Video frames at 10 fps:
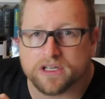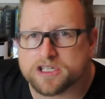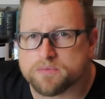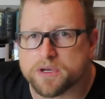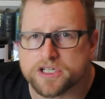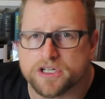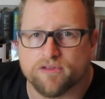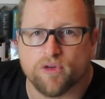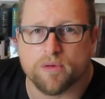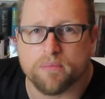especially
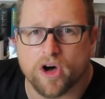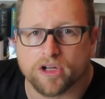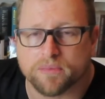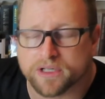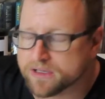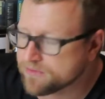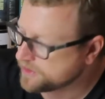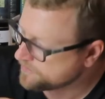for apartment living.